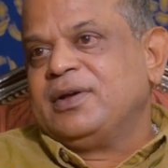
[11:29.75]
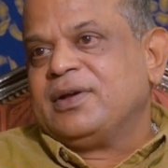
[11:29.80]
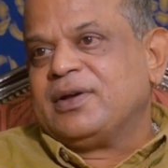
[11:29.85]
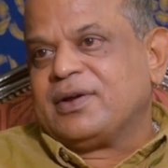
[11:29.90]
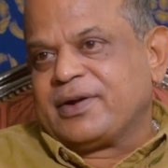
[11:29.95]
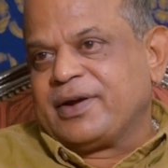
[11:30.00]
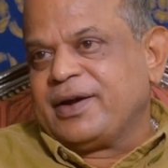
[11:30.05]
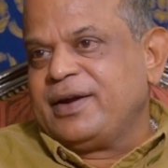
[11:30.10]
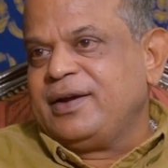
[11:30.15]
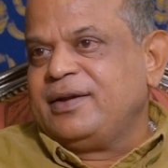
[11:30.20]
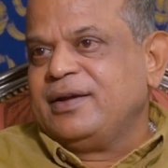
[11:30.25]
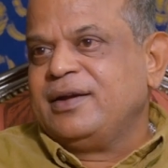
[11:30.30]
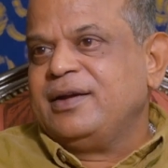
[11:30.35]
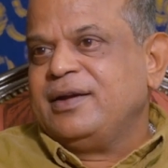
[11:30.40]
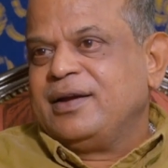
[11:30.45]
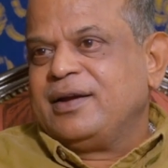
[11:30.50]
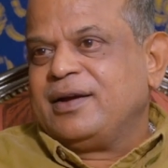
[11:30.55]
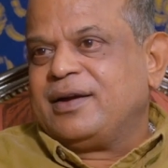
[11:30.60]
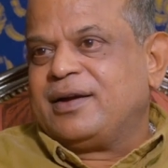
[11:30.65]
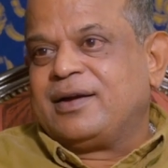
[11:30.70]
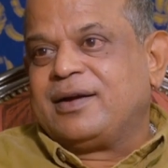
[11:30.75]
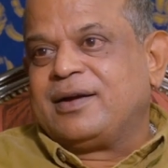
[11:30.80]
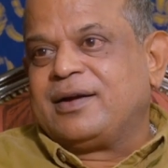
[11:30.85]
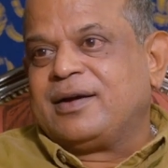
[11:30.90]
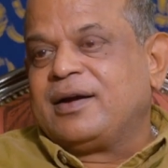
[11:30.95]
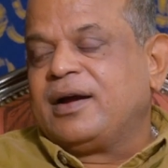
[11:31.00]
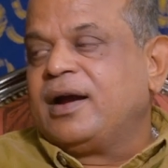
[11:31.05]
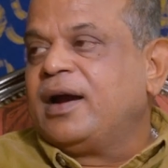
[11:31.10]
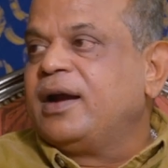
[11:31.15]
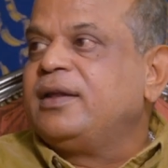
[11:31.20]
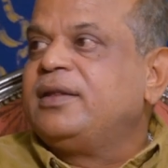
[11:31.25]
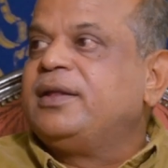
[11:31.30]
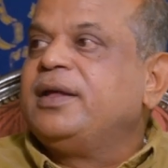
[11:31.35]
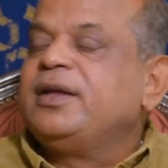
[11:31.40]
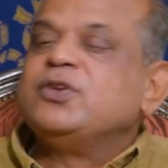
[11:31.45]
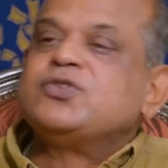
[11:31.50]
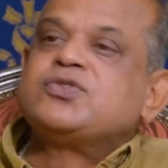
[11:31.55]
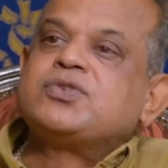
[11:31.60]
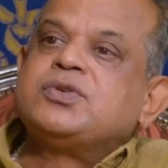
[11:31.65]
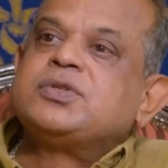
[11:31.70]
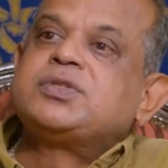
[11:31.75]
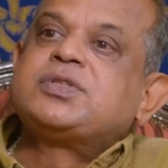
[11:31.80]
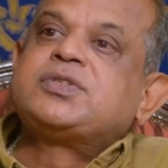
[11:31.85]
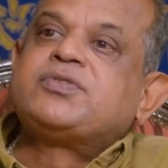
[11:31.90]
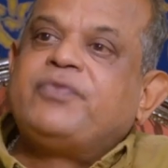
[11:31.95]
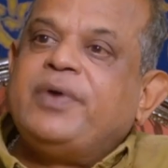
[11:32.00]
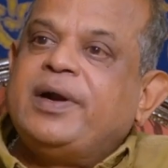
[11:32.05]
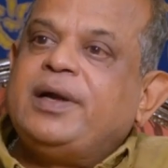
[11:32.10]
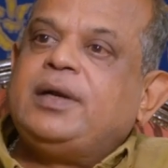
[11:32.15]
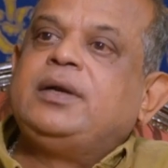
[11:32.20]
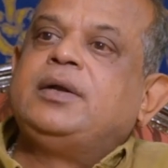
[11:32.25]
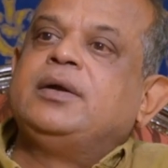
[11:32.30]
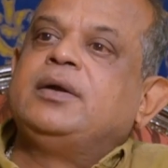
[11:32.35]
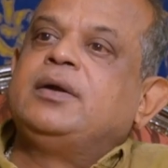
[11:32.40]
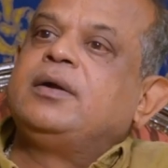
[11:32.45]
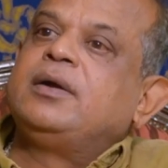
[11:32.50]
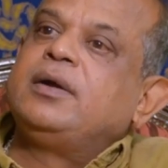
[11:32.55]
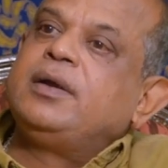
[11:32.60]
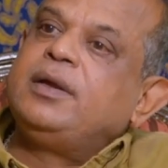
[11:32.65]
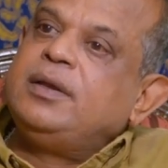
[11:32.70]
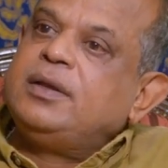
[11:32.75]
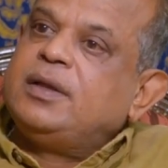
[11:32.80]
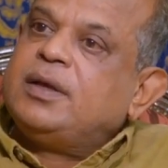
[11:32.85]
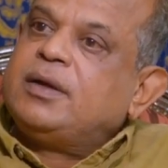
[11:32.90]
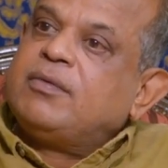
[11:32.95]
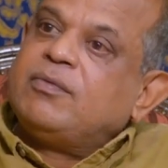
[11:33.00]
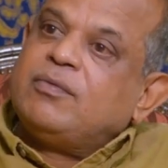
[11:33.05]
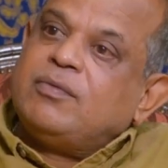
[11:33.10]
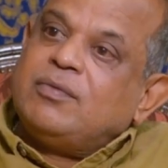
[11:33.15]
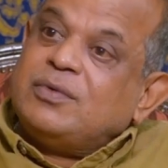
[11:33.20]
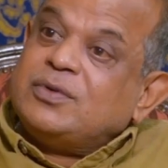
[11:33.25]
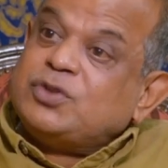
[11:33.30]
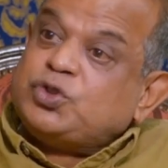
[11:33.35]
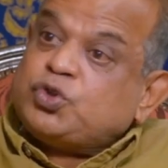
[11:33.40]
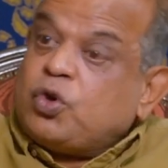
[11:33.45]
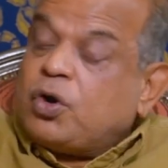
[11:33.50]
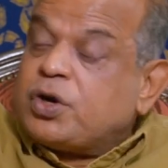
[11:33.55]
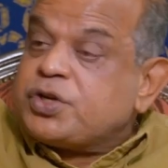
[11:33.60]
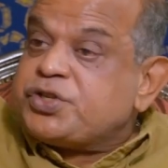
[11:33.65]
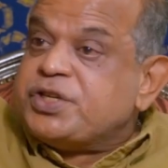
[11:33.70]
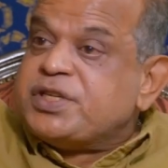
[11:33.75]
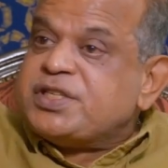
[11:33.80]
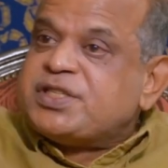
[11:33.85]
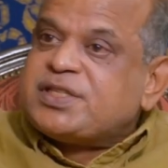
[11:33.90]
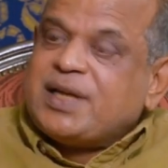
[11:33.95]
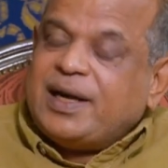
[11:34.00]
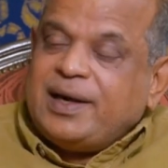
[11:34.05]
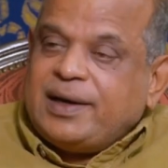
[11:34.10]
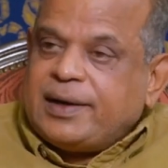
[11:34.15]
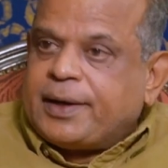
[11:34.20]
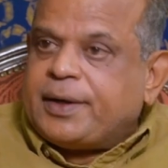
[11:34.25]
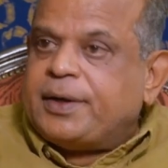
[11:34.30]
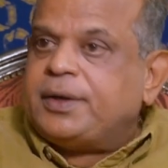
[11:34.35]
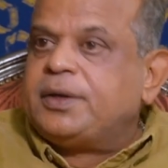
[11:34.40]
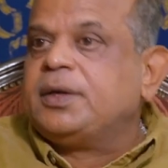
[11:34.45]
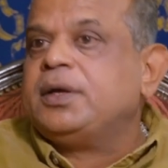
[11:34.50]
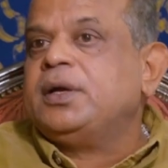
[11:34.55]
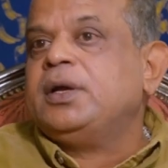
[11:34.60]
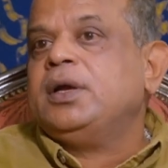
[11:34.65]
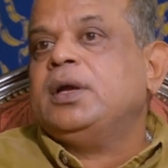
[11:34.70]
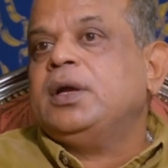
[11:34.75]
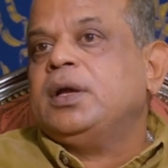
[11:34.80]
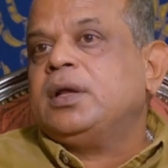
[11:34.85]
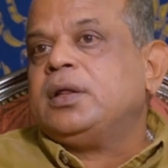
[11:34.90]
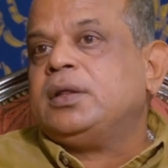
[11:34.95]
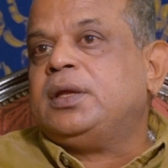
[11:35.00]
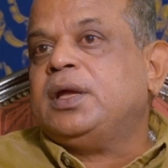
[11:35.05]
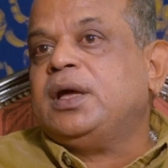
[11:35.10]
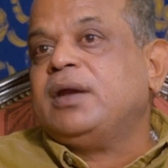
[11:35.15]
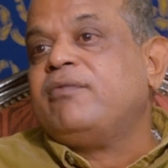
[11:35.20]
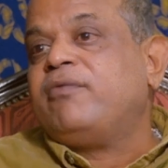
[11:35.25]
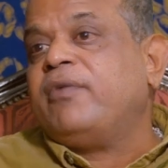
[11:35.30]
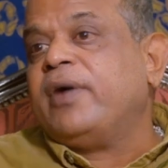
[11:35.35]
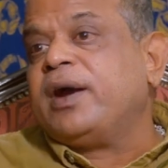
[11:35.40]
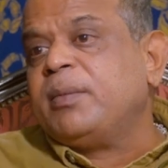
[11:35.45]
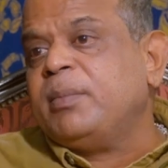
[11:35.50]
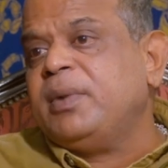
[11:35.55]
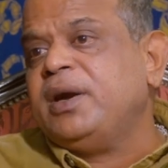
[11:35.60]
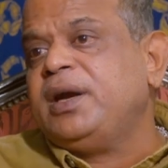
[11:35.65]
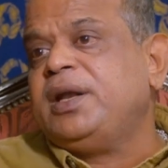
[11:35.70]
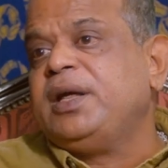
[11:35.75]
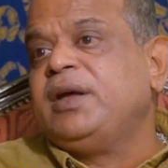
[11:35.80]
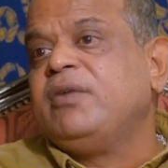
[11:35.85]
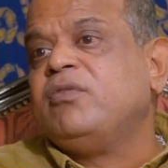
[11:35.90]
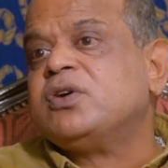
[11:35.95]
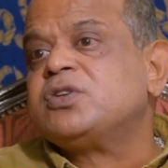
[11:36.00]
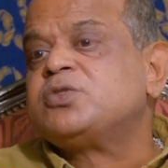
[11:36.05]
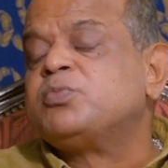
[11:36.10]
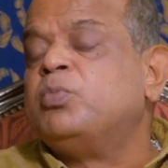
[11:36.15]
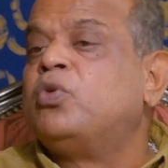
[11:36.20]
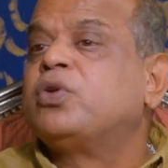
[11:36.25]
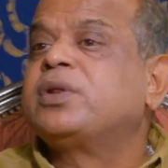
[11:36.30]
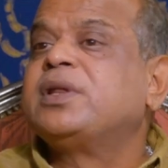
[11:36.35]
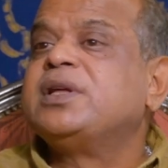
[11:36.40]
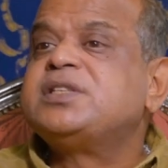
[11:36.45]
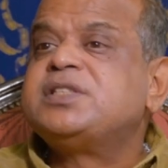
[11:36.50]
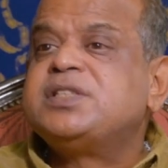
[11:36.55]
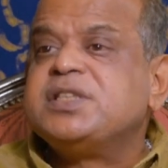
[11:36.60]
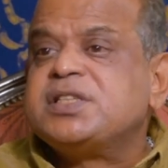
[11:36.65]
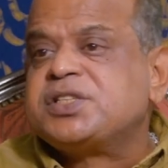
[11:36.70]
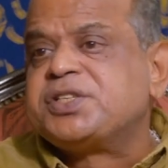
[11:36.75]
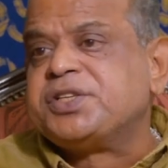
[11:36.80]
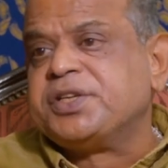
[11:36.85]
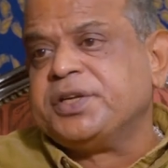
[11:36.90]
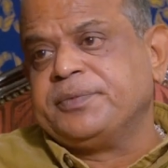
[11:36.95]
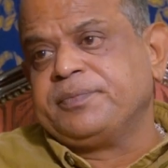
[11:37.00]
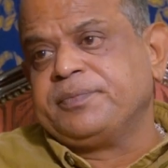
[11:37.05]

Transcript: right? And they used to sweat in the scorching sunlight. Their vitamin D was more than 60.